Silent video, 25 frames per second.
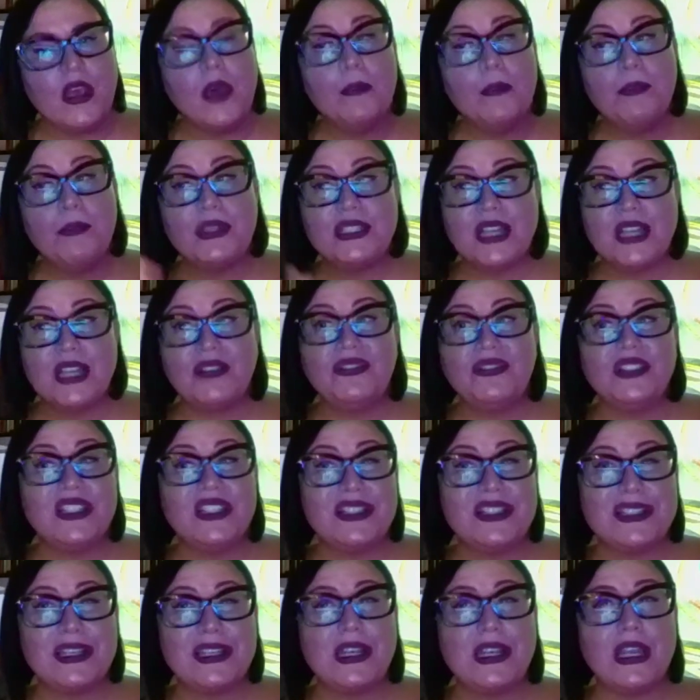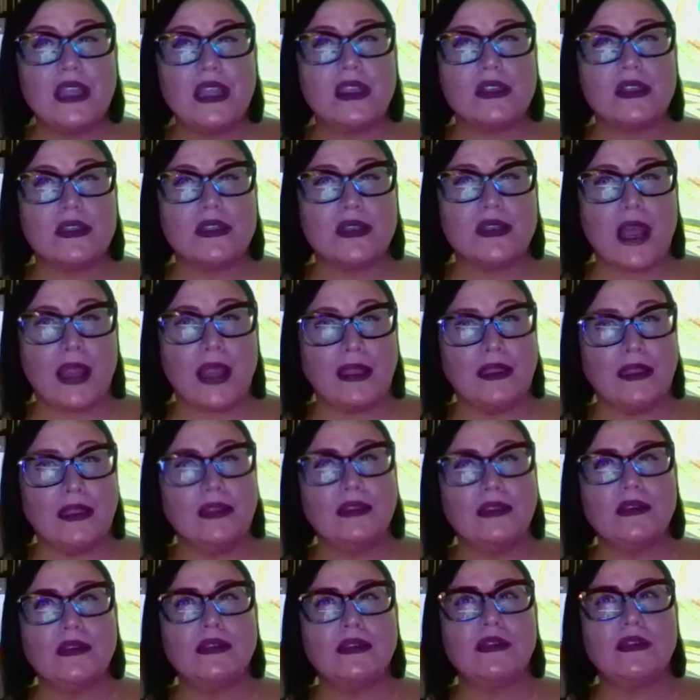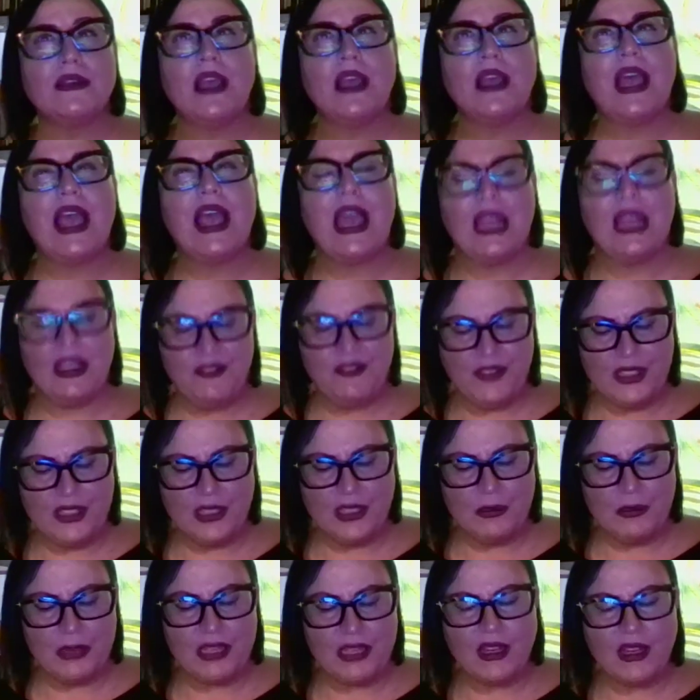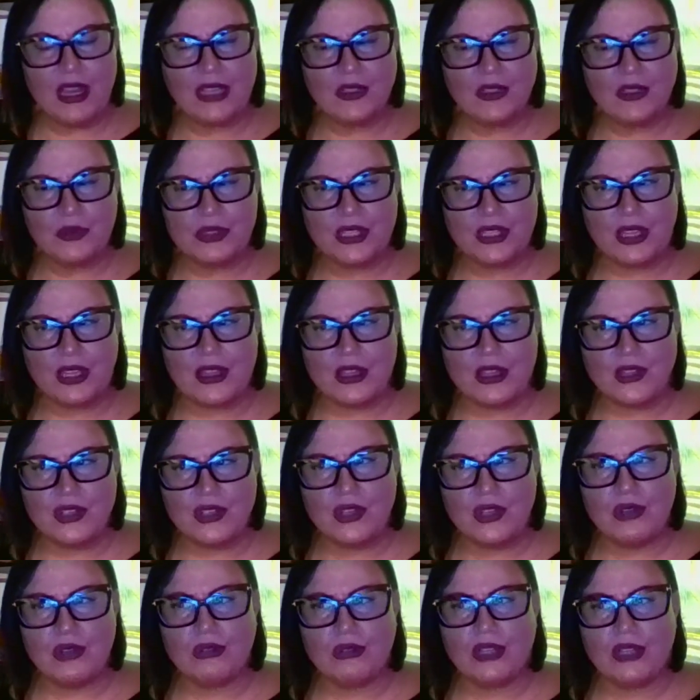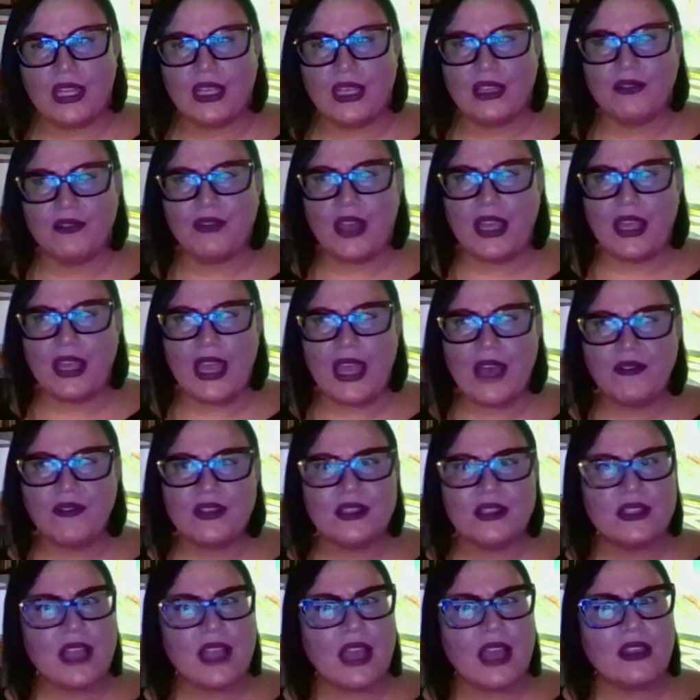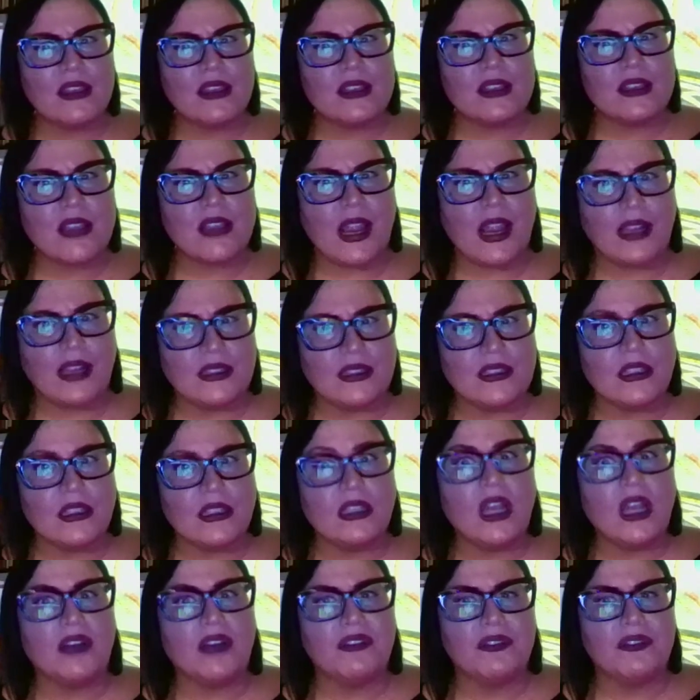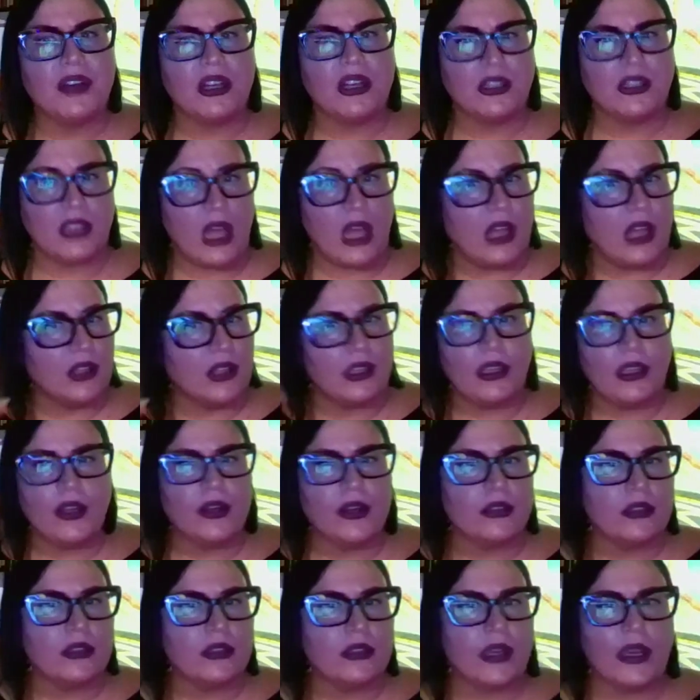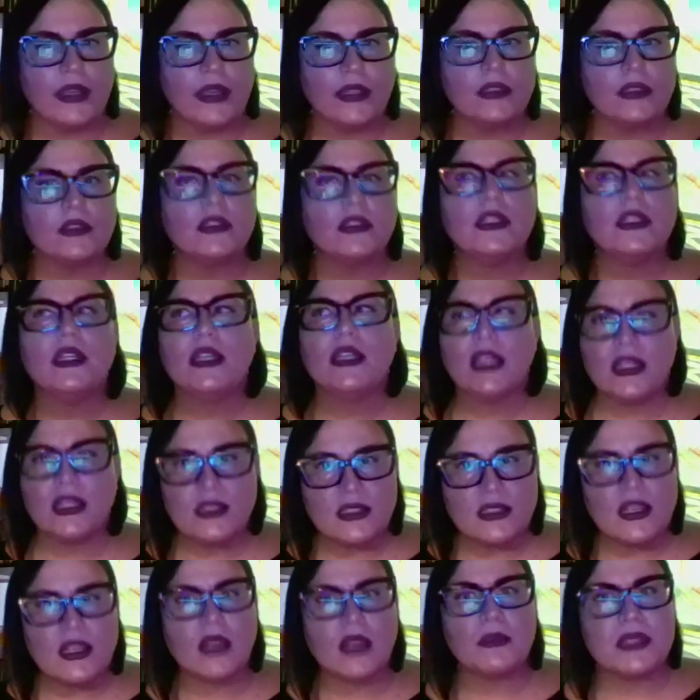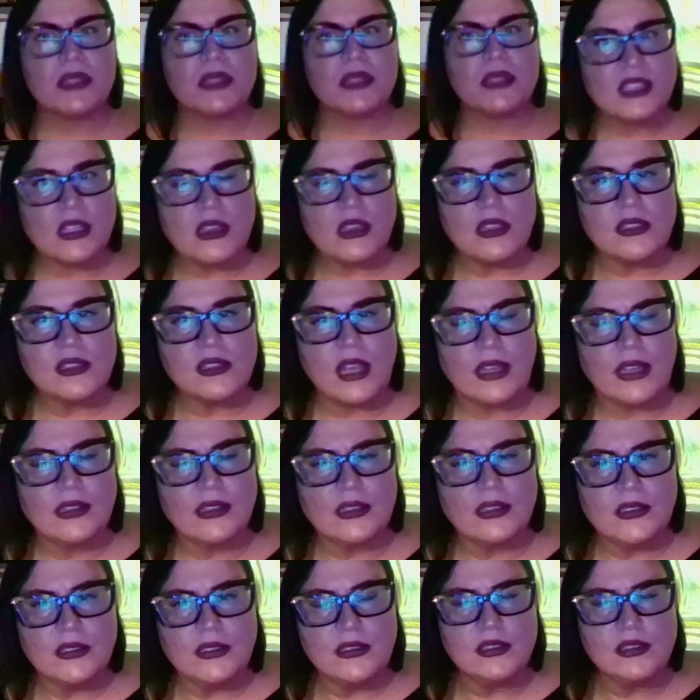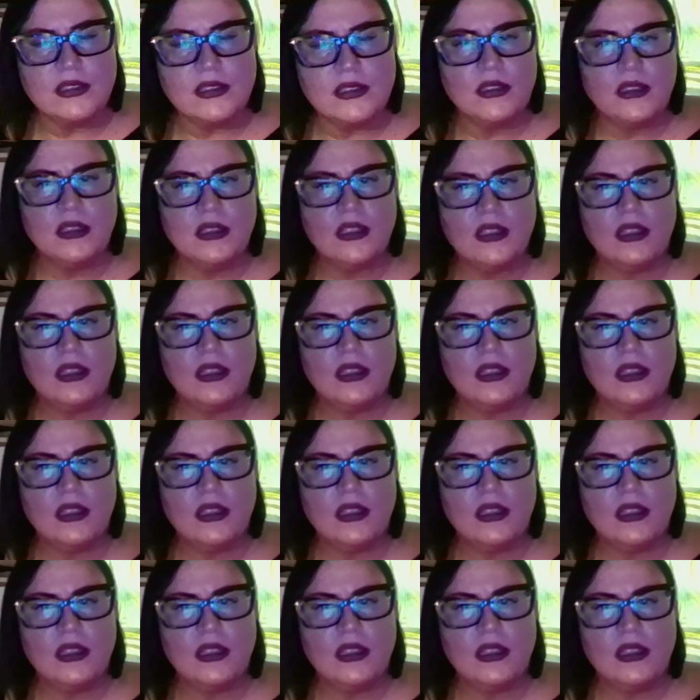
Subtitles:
But definitely sitting in the silence. And I feel like my guides will say that too. Like if I haven't sat in the silence enough, I'll hear like it's time to sit in the silence.